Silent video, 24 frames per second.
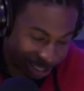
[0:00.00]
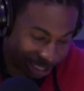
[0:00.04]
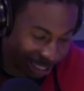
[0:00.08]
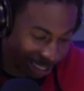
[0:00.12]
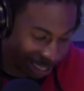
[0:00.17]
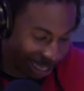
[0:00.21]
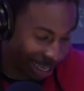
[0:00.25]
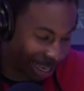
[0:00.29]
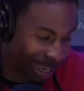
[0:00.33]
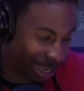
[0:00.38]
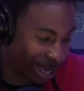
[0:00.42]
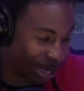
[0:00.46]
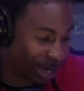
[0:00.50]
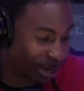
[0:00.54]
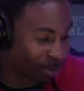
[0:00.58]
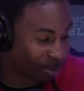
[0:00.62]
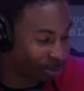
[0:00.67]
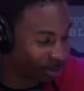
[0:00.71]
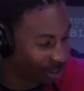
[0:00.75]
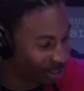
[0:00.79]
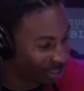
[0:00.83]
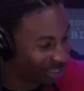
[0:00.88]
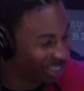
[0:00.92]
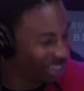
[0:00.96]
the Game.
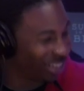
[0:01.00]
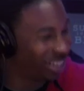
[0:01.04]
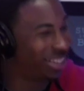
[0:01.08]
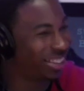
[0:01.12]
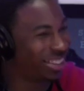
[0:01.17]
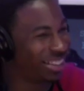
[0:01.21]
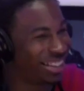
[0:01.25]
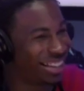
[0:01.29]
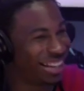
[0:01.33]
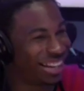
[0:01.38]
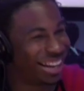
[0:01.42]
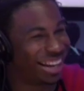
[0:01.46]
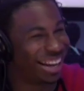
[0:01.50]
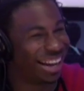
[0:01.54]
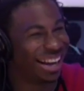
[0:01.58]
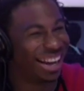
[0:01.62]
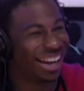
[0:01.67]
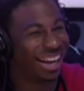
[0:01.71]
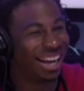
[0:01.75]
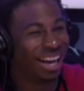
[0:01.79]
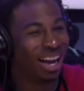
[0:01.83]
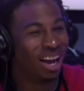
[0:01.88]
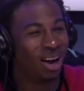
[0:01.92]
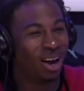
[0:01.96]

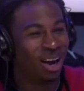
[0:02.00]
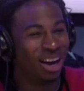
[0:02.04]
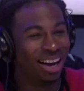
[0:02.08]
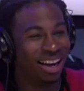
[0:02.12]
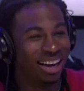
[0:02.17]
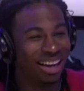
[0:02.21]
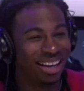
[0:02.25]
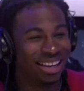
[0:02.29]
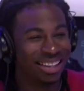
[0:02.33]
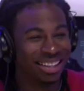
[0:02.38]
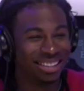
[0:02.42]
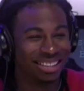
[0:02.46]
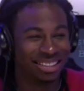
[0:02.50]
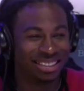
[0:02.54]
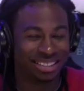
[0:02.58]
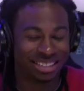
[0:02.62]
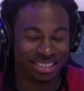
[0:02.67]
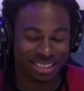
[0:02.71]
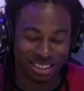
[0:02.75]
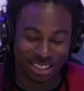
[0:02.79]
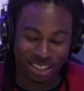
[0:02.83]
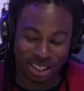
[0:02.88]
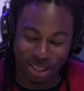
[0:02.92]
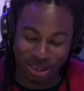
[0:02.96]
official deal maker,
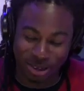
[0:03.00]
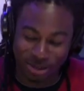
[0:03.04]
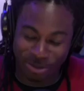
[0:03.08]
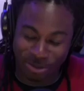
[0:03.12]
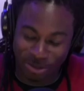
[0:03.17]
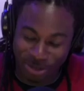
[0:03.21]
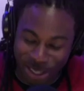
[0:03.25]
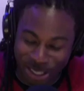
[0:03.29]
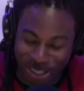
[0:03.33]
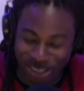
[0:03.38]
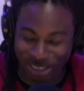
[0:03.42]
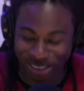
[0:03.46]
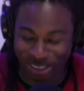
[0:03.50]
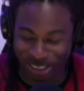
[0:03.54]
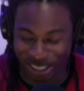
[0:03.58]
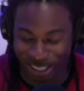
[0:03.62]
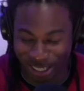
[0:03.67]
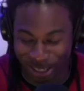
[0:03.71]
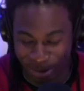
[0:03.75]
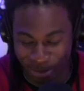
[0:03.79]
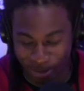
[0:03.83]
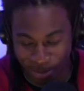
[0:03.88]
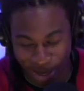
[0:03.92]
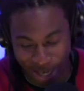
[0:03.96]
baby. The official
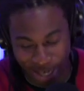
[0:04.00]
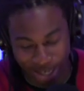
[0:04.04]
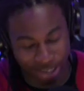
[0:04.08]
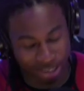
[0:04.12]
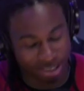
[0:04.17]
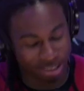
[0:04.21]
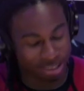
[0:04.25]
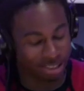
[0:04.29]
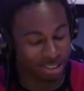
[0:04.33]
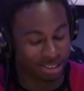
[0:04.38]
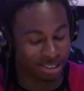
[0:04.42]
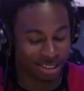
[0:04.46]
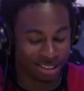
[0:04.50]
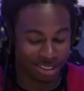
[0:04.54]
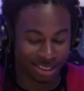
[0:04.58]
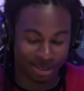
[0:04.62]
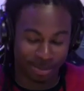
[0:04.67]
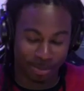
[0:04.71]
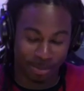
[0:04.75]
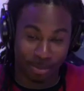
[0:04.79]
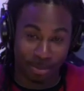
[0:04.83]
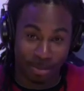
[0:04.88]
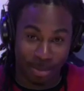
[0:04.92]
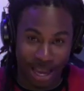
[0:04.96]
deal maker
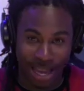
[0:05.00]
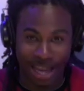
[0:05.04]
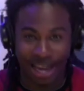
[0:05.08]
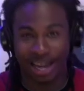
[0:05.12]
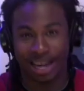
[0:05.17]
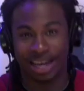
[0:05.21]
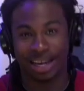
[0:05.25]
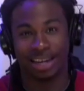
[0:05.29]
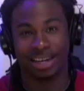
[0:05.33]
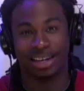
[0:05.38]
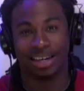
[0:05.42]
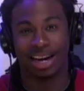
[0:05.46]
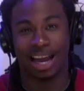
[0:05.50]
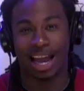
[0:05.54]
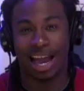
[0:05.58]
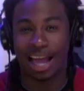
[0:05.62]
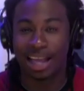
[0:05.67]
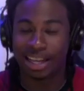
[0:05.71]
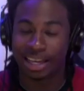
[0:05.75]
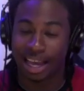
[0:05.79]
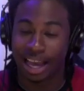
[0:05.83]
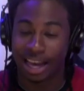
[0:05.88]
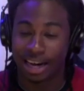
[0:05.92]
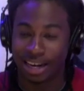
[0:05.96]
man,
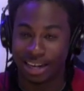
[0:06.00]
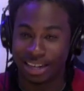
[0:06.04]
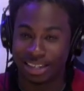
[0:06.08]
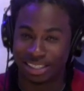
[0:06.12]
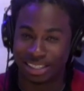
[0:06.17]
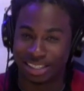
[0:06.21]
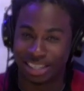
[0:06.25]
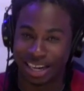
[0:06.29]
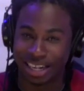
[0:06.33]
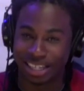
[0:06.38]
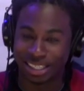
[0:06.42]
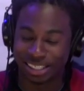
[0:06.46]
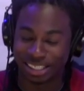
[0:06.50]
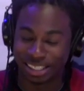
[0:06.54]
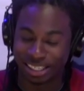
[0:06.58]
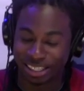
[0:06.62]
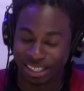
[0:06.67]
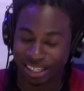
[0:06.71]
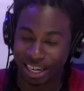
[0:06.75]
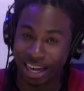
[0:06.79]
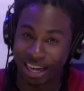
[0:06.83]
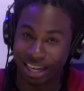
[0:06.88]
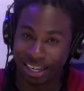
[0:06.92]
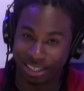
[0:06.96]
I got an education
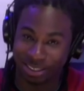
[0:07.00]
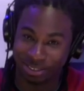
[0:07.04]
today.